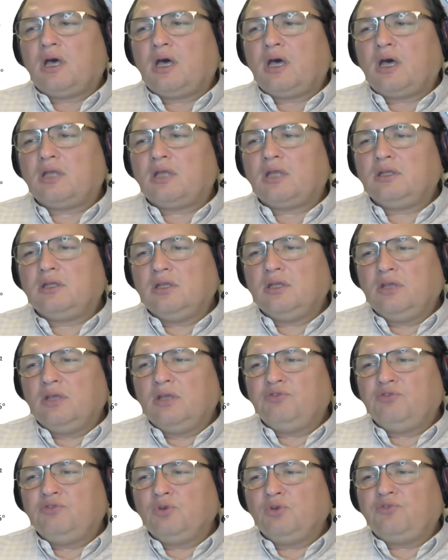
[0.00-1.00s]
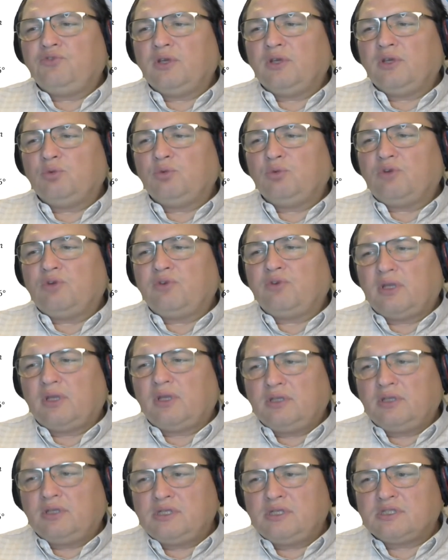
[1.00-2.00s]
and if you think
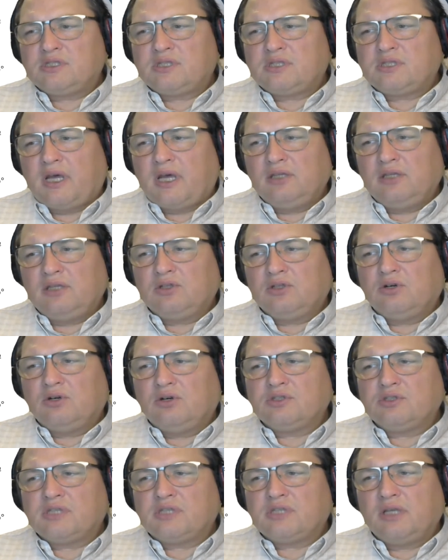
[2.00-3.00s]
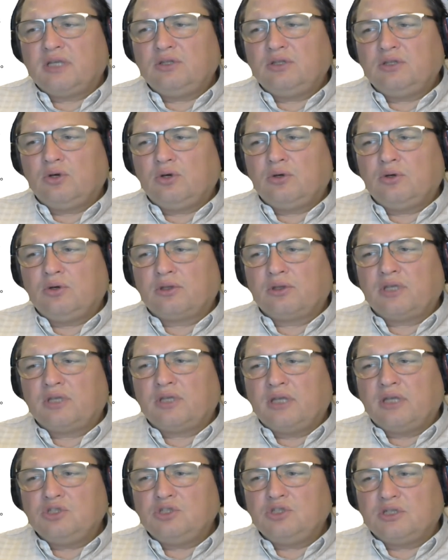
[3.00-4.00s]
whether it is sine, cosine, or
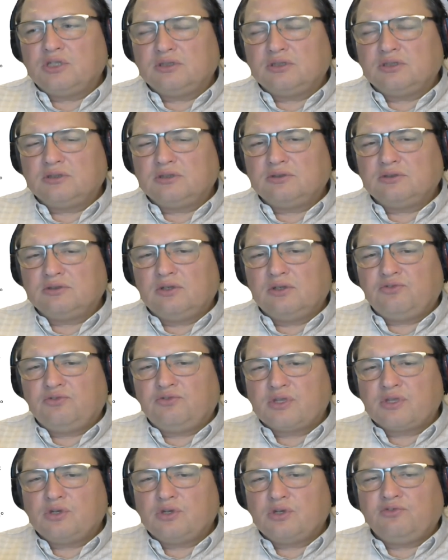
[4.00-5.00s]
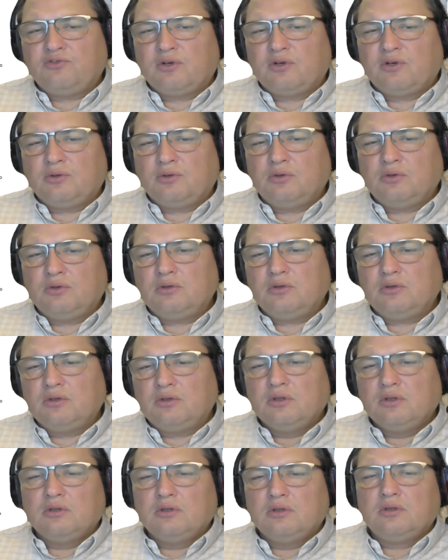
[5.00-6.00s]
tangent, first of all,
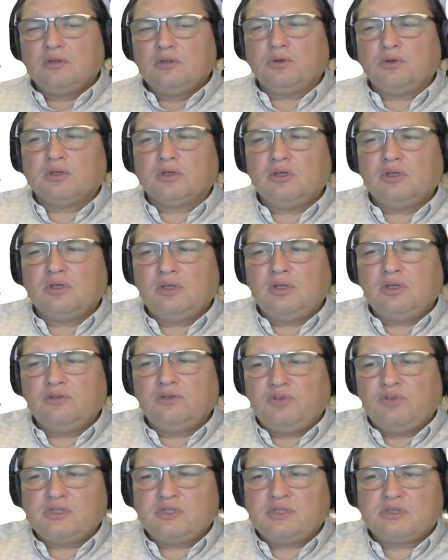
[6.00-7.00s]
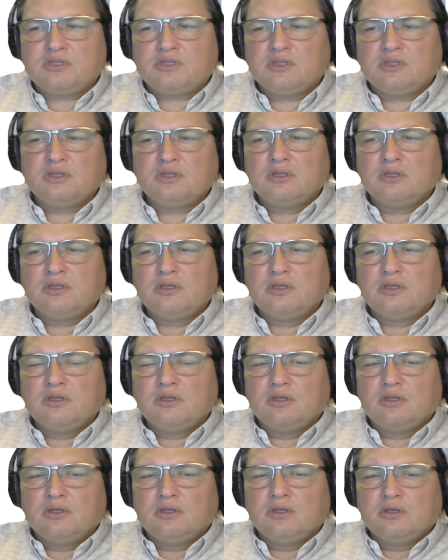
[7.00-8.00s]
look, in this
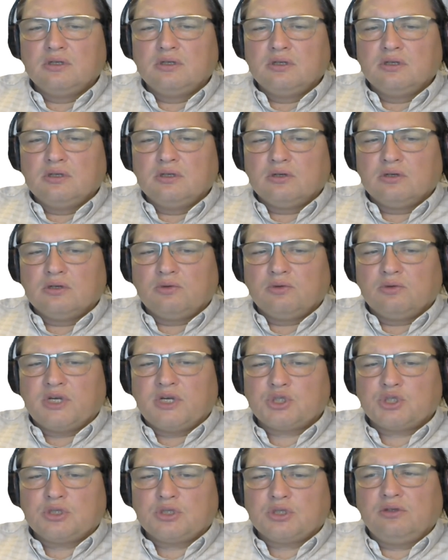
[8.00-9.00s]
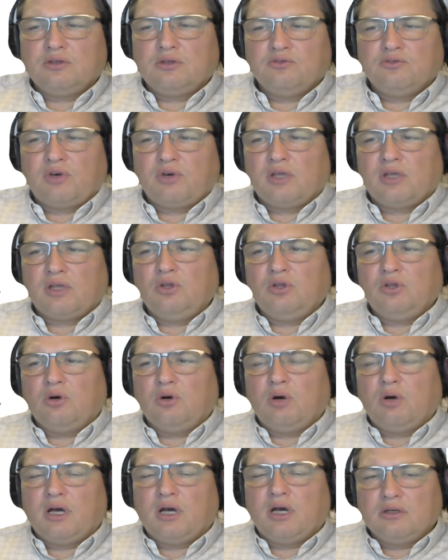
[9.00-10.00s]
question, there are
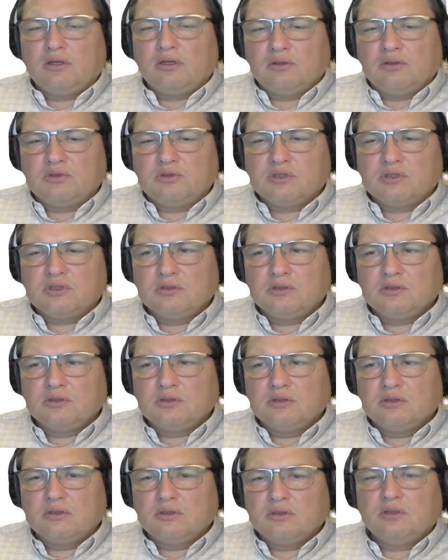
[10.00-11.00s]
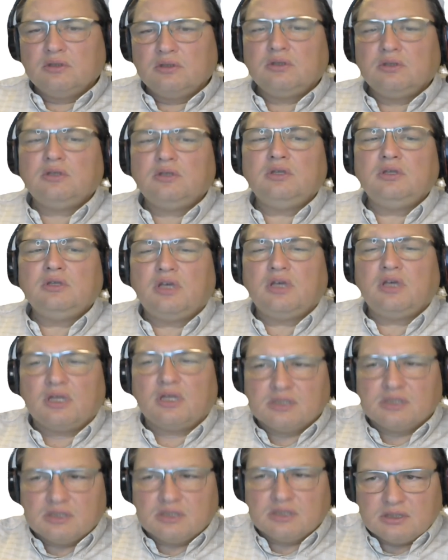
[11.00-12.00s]
no angles.
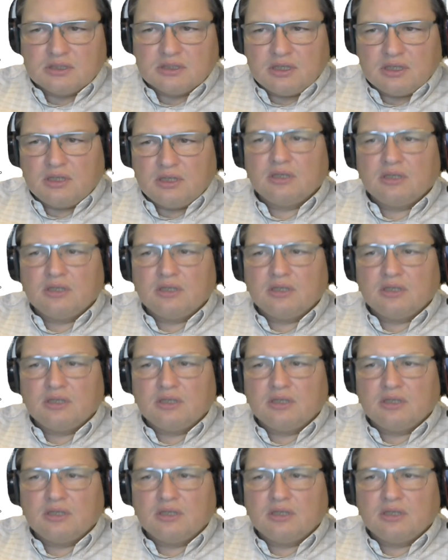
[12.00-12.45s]
Yes,